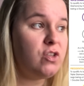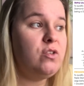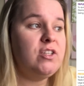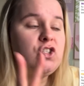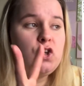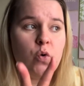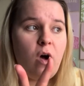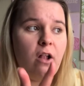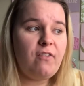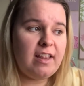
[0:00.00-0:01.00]
So you need two
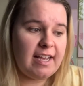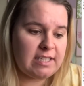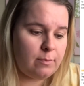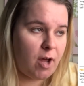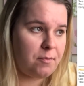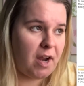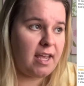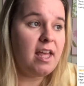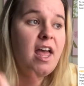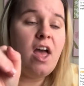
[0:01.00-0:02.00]
qualified legs at the bottom
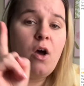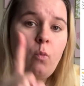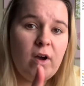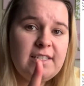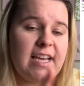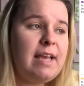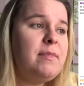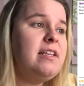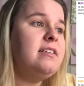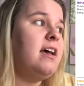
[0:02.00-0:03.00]
rank, one
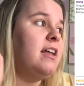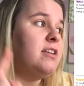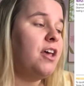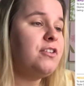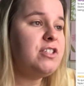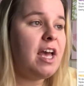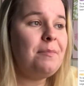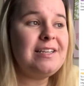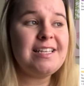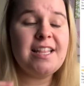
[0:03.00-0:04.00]
diamond, another
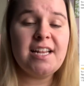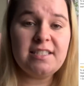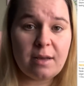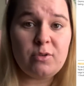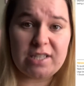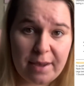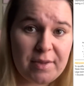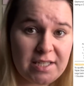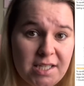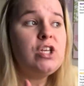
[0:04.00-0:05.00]
diamond, and then a double
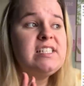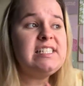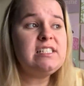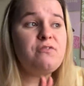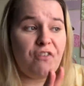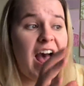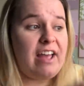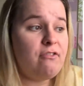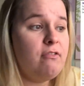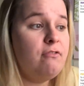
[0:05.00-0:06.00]
diamond. Five.